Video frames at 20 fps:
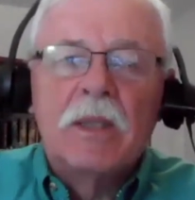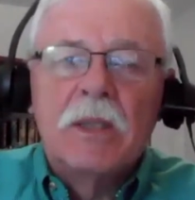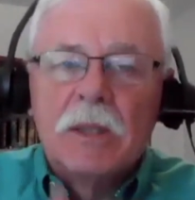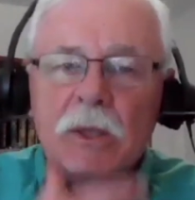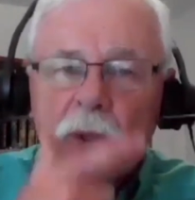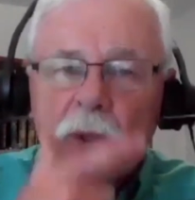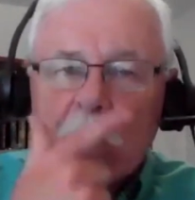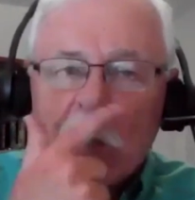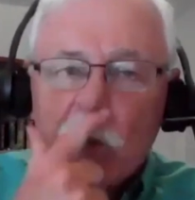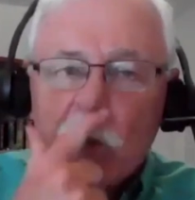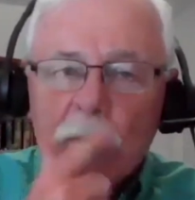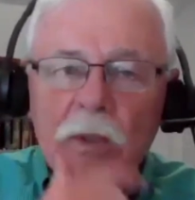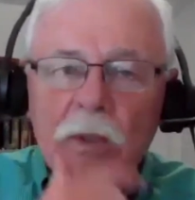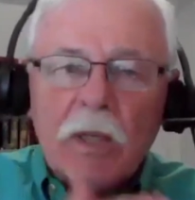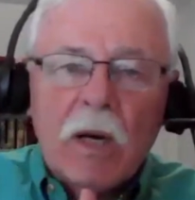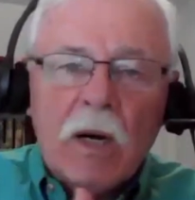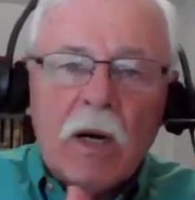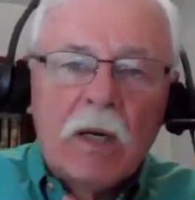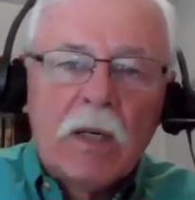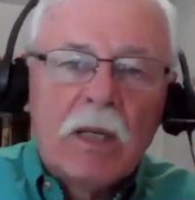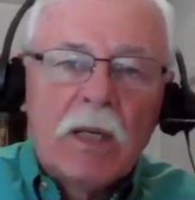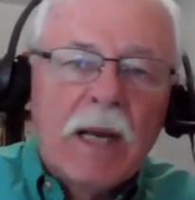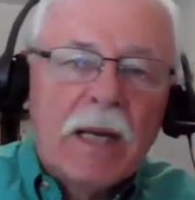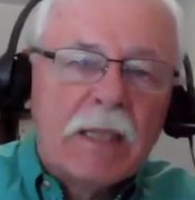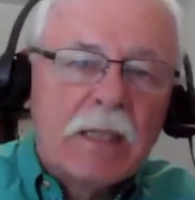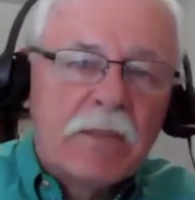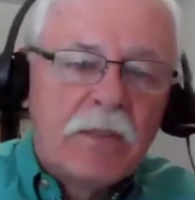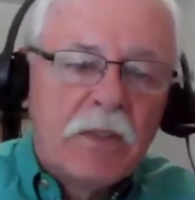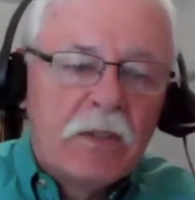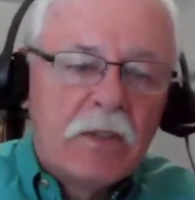So our
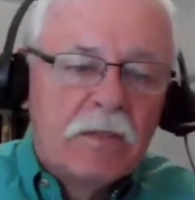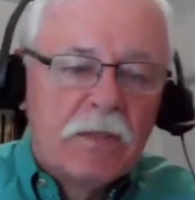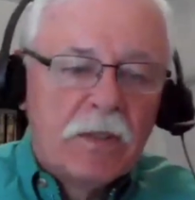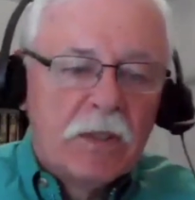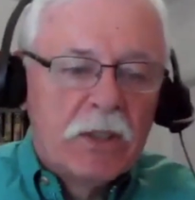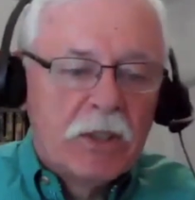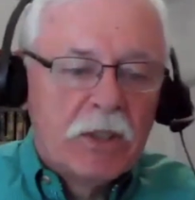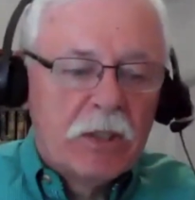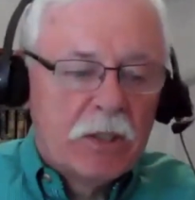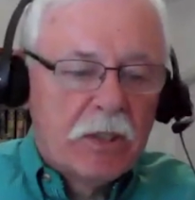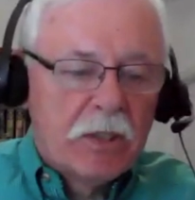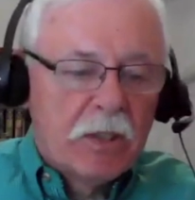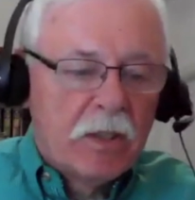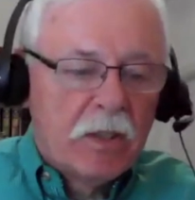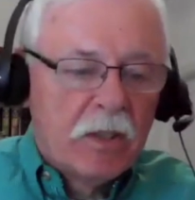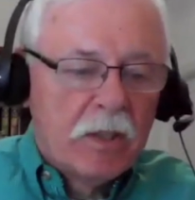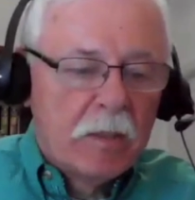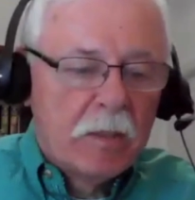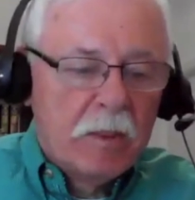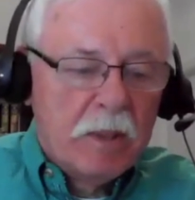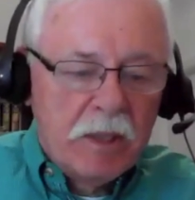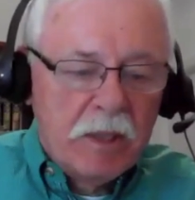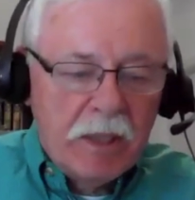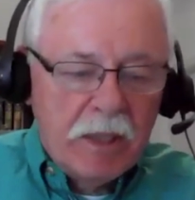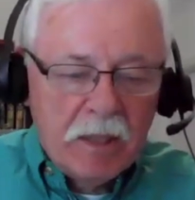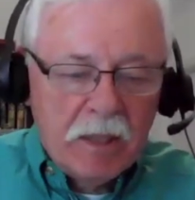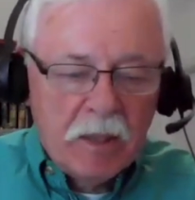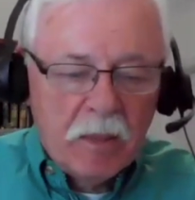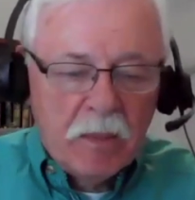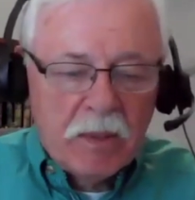last few verses are going to be
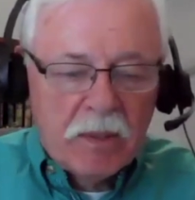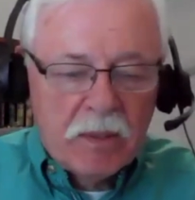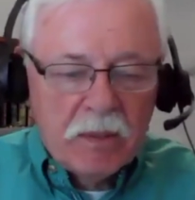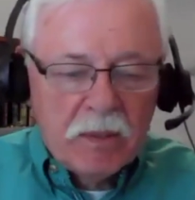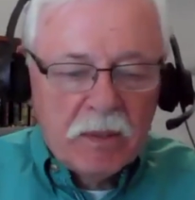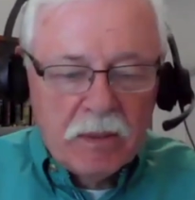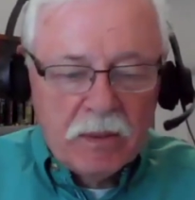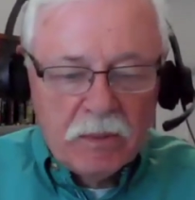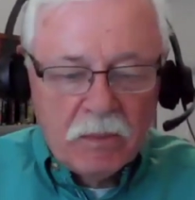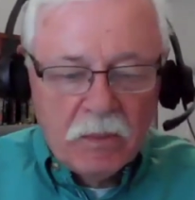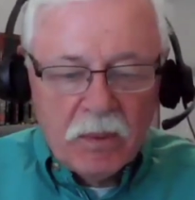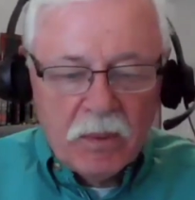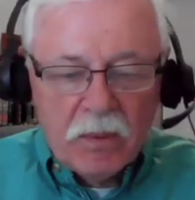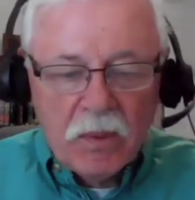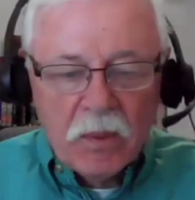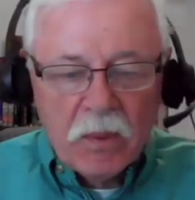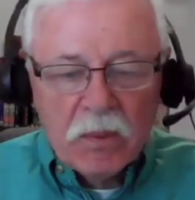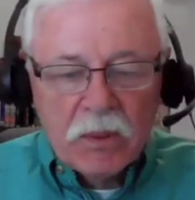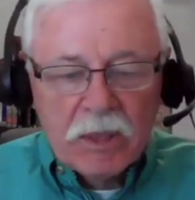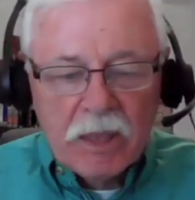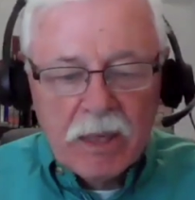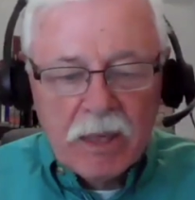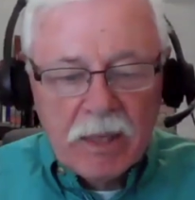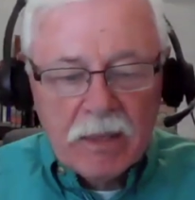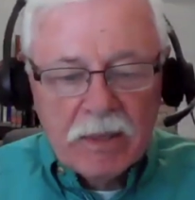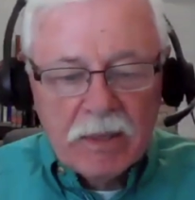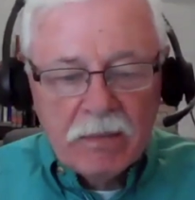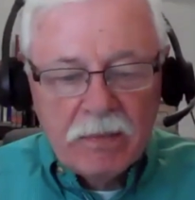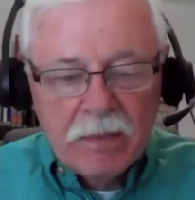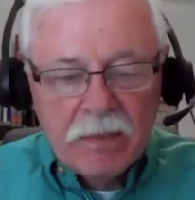dealing with, with those
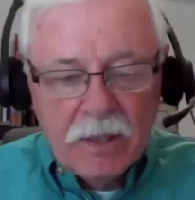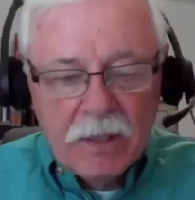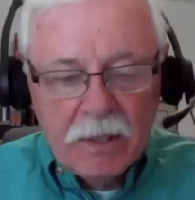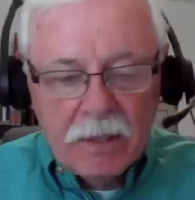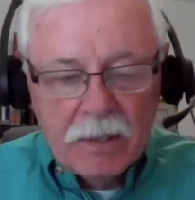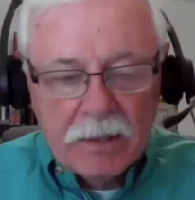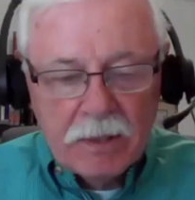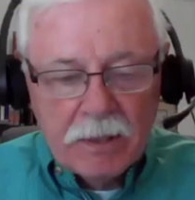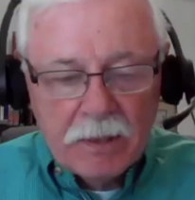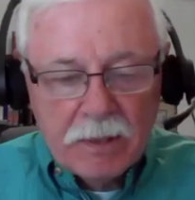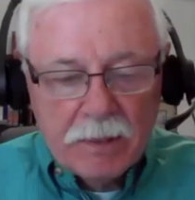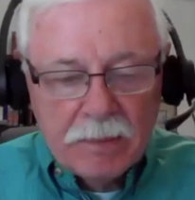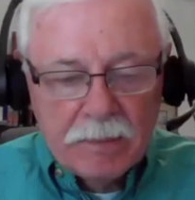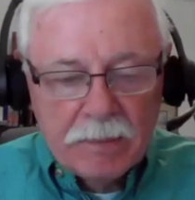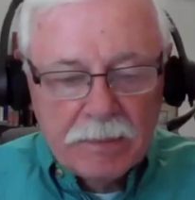kinds of things.